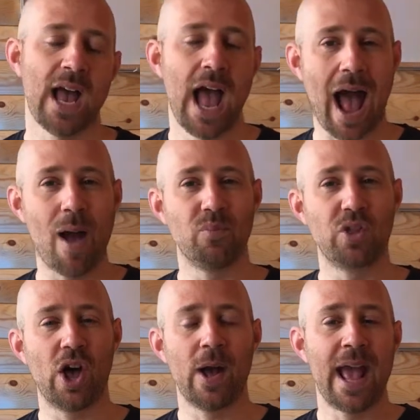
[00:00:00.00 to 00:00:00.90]

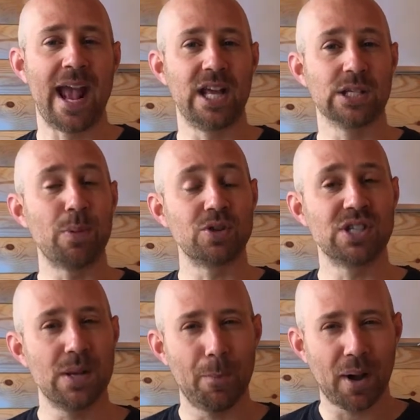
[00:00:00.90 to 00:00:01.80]
that in its most
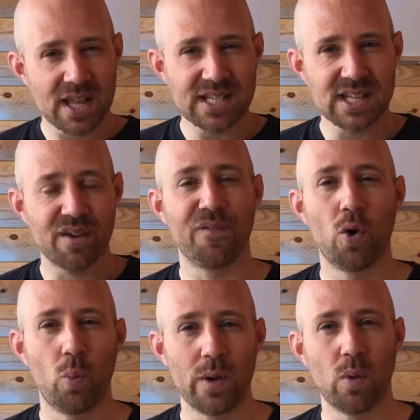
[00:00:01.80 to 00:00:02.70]
simplistic
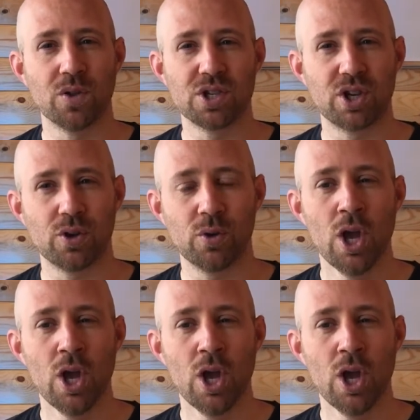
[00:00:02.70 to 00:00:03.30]
form we want to do.